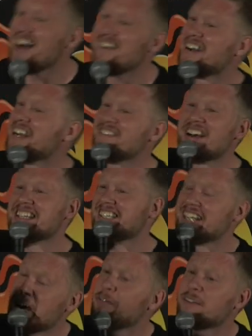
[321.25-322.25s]
I'm only
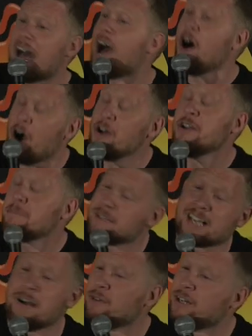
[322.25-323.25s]
messing out. That
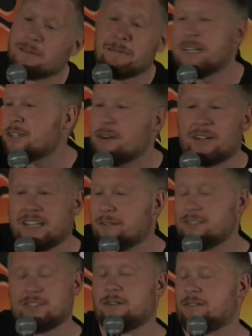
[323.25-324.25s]
100% with I'm only joking. That
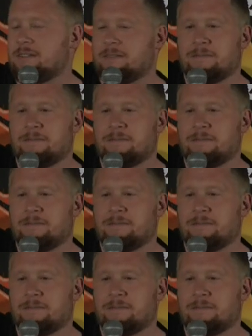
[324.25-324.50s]
was a joke.